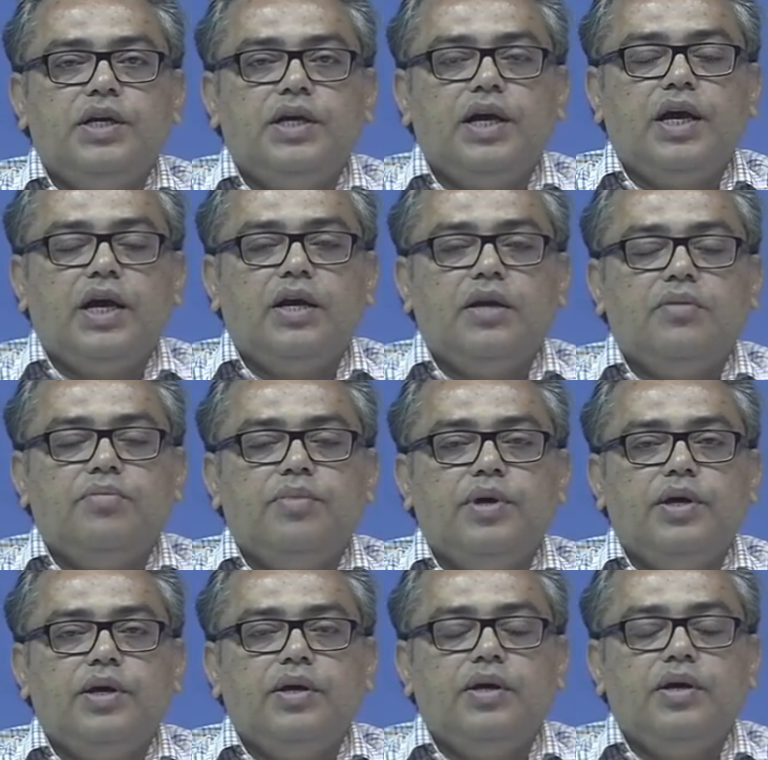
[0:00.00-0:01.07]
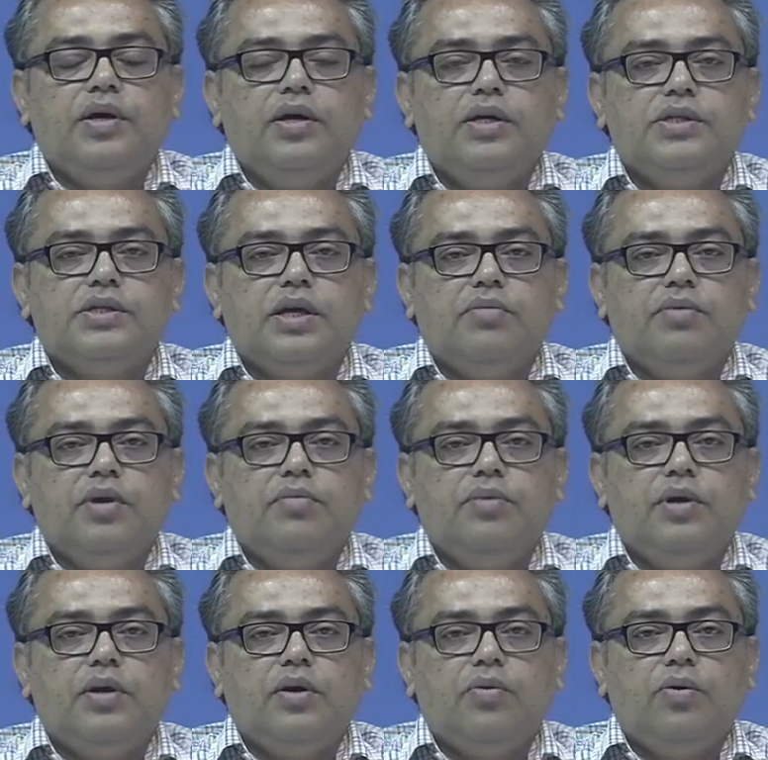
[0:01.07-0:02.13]
can be eh, is available
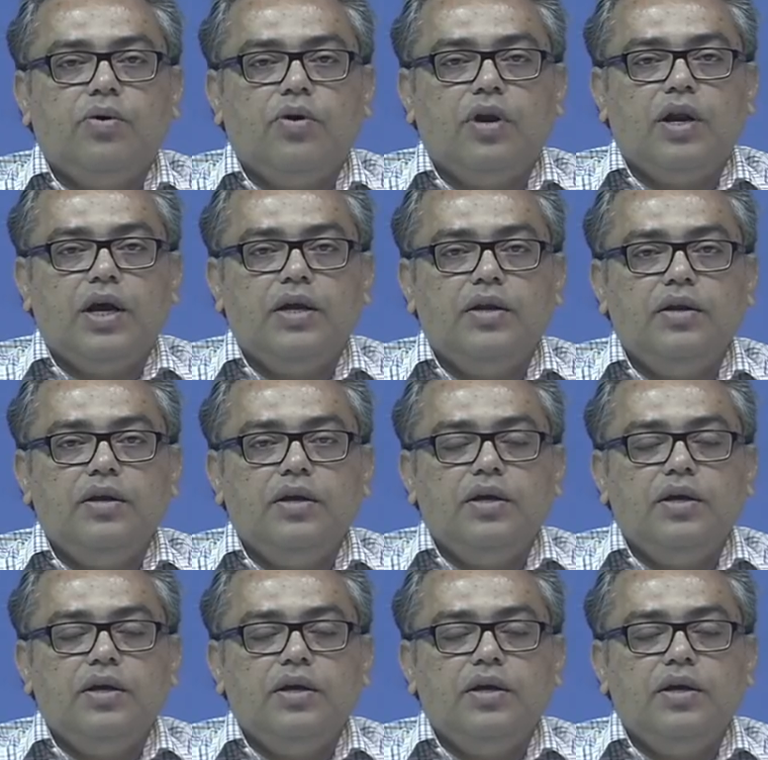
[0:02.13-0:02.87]
now online